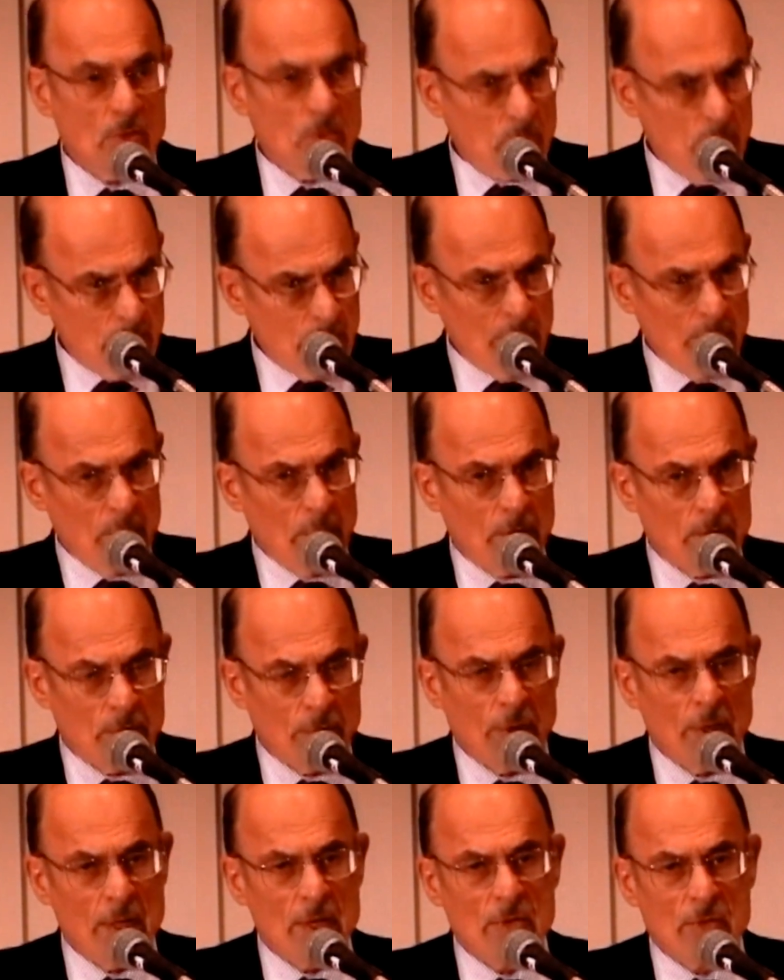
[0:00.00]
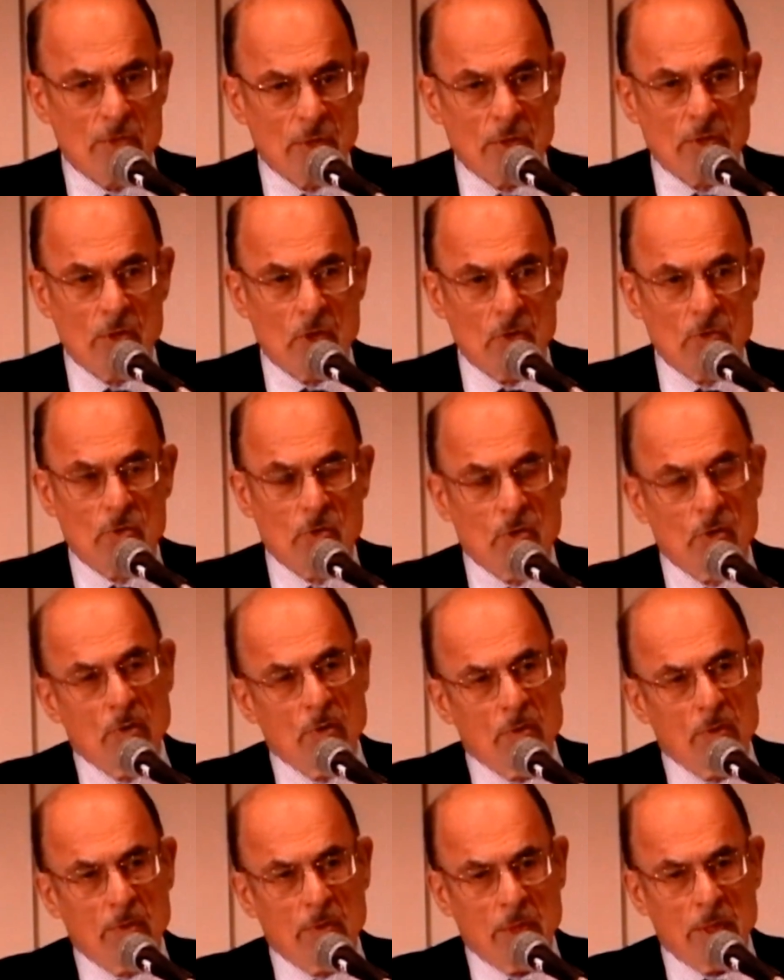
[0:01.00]
which I'm going to try to suggest to
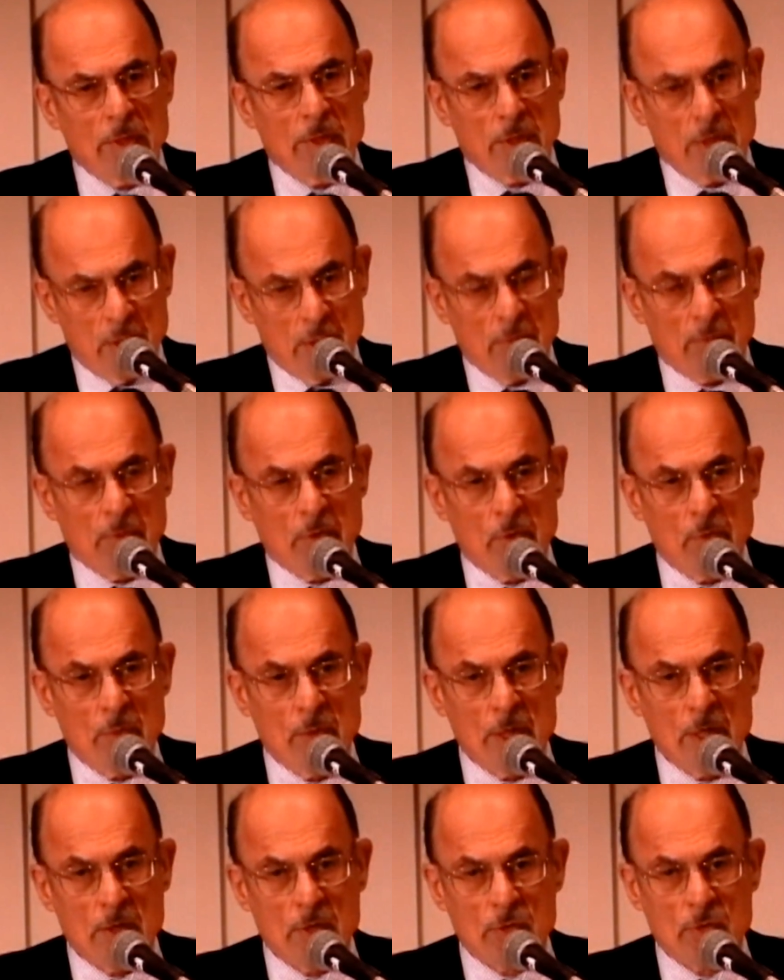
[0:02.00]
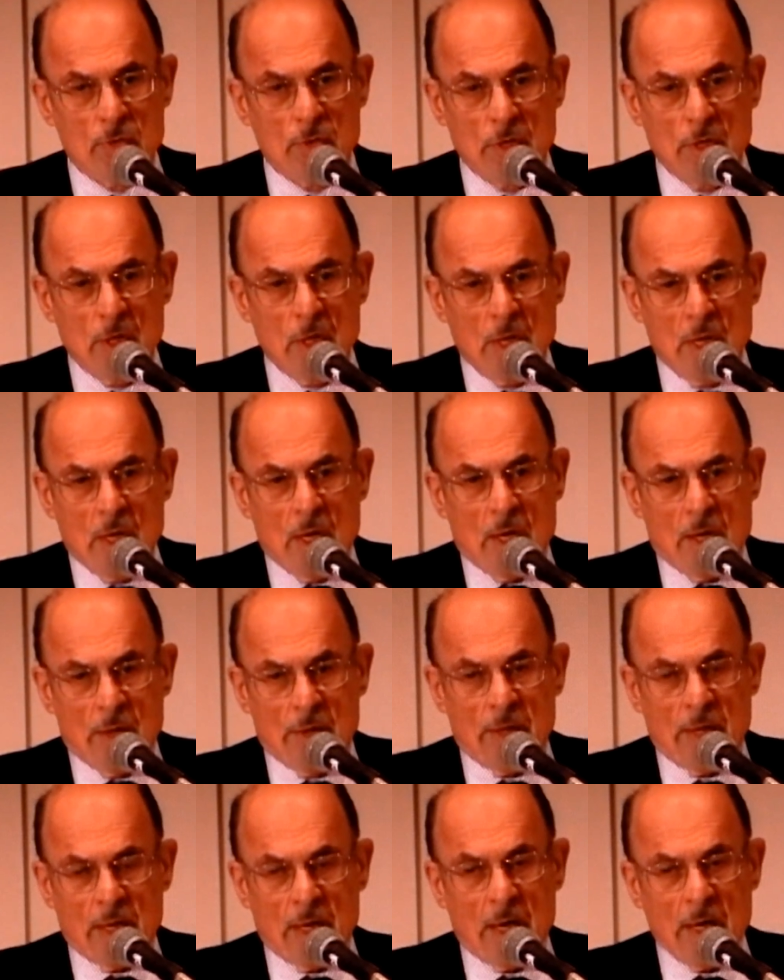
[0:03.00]
you in a few minutes,
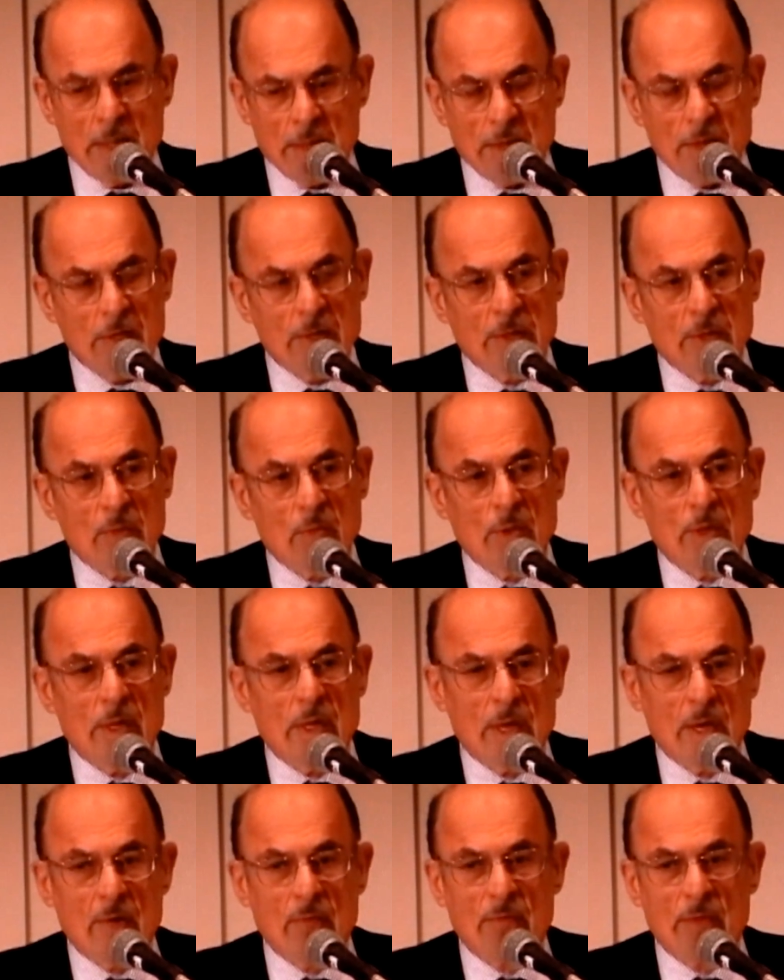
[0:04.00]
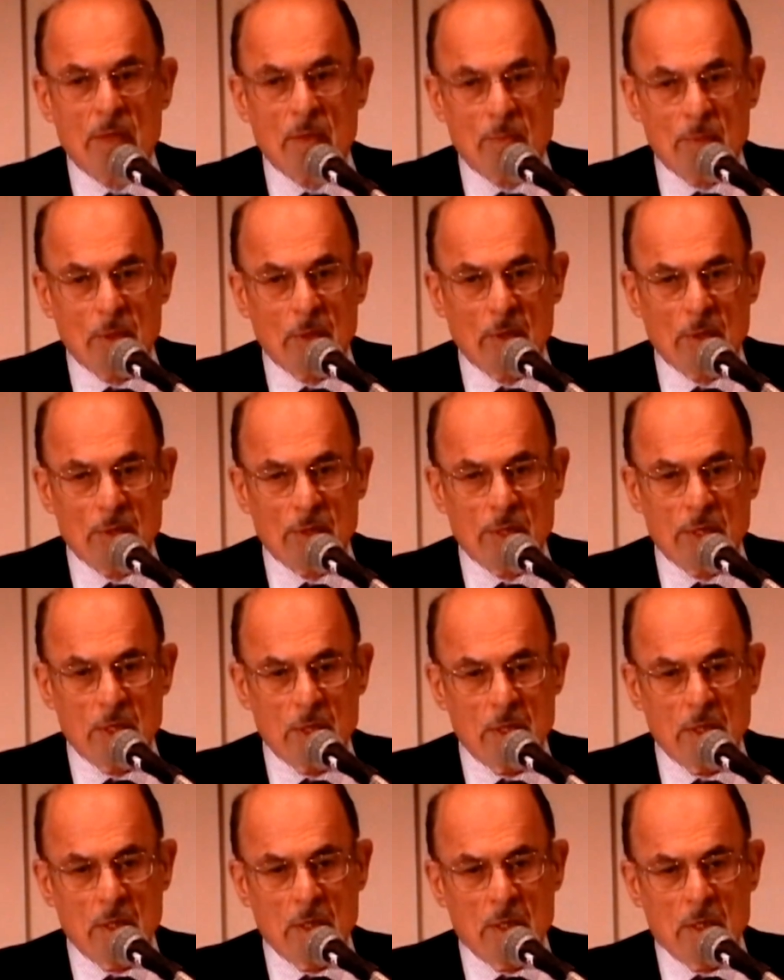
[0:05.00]
that I think that we have the ability